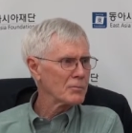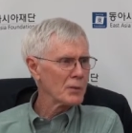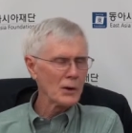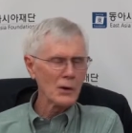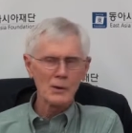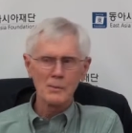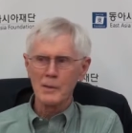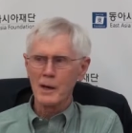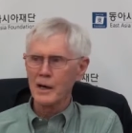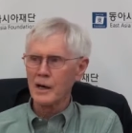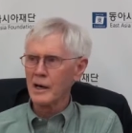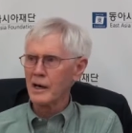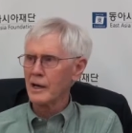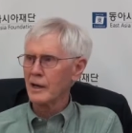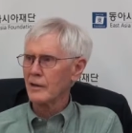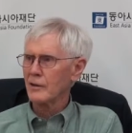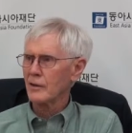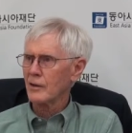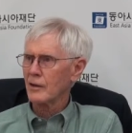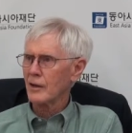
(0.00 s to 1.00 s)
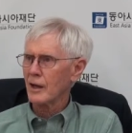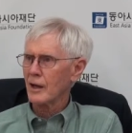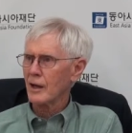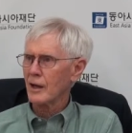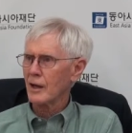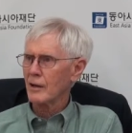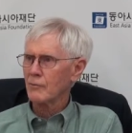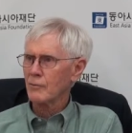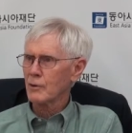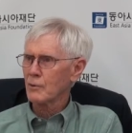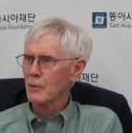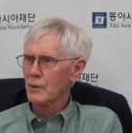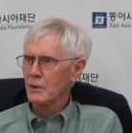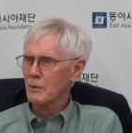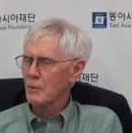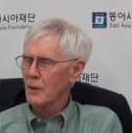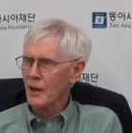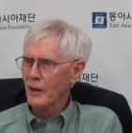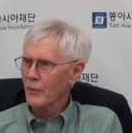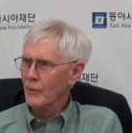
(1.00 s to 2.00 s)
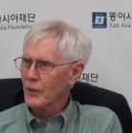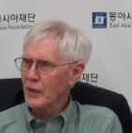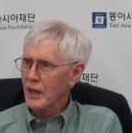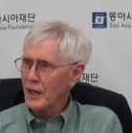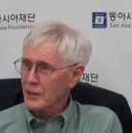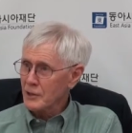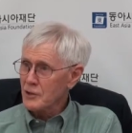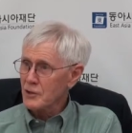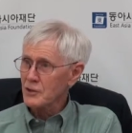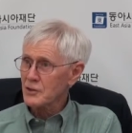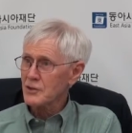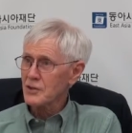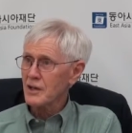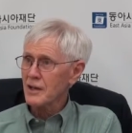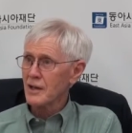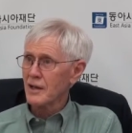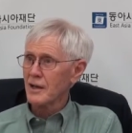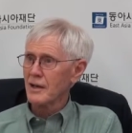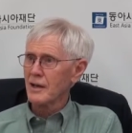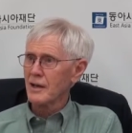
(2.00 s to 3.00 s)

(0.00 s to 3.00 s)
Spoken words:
Burma and everyone around the edges